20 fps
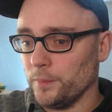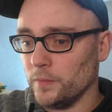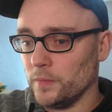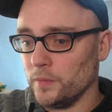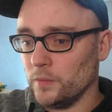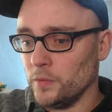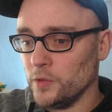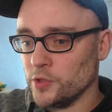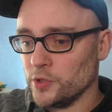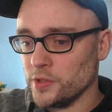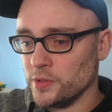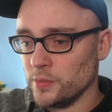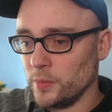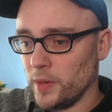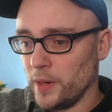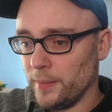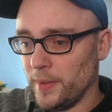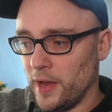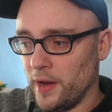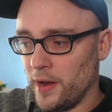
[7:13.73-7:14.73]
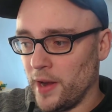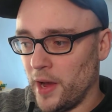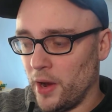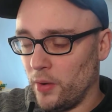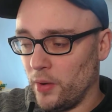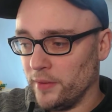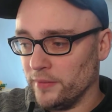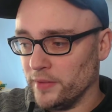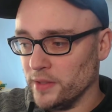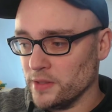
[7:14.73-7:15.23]
Which is what I'm at now,
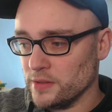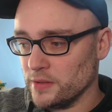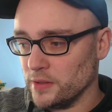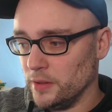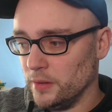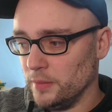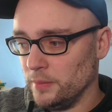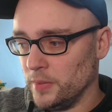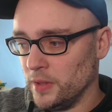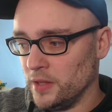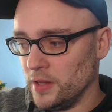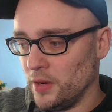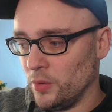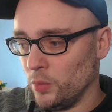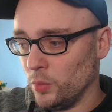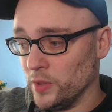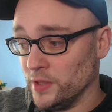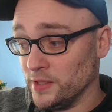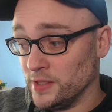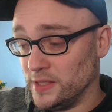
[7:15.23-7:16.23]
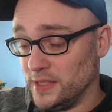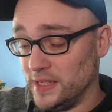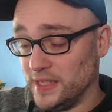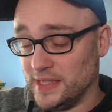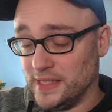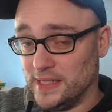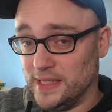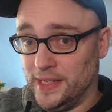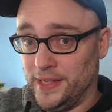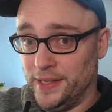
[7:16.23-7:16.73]
obviously. And then
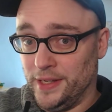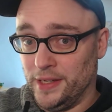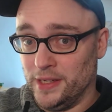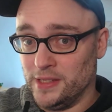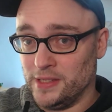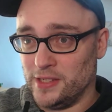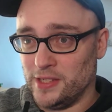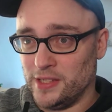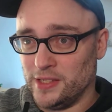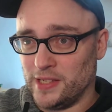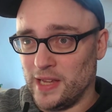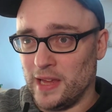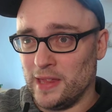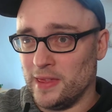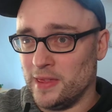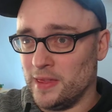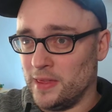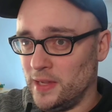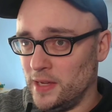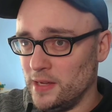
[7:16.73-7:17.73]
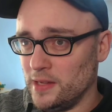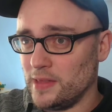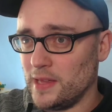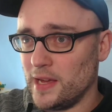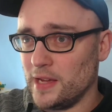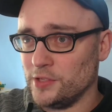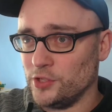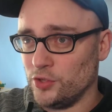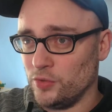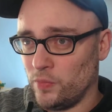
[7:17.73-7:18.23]
160 is just, I think
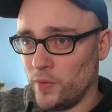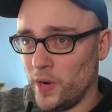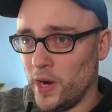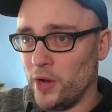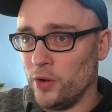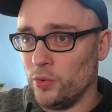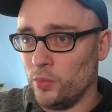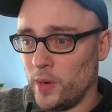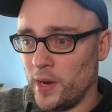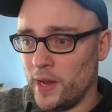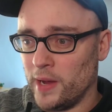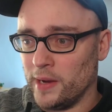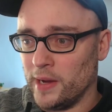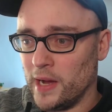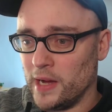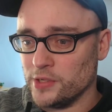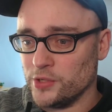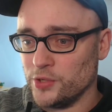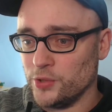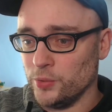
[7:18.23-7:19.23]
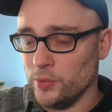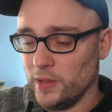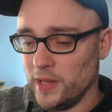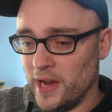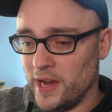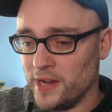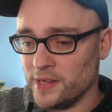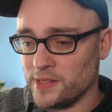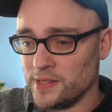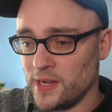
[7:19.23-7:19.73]
that's around what I got to
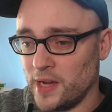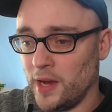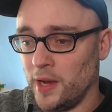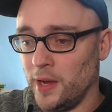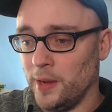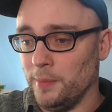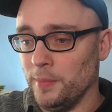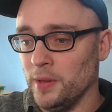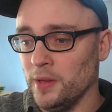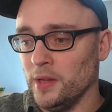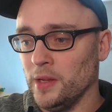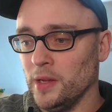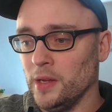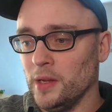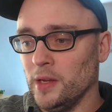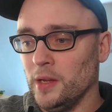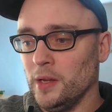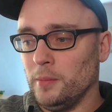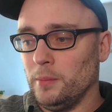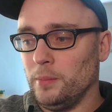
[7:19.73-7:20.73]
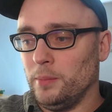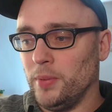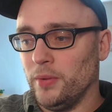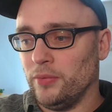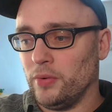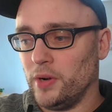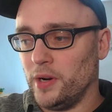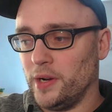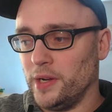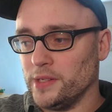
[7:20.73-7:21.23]
last time
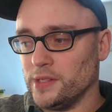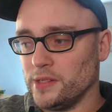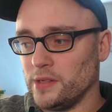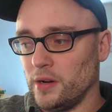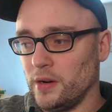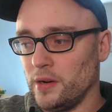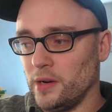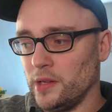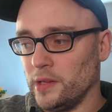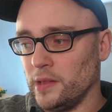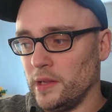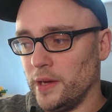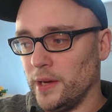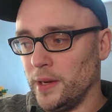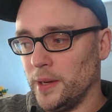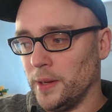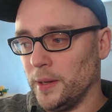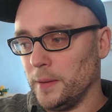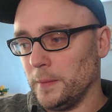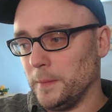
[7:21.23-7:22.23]
before I started, like,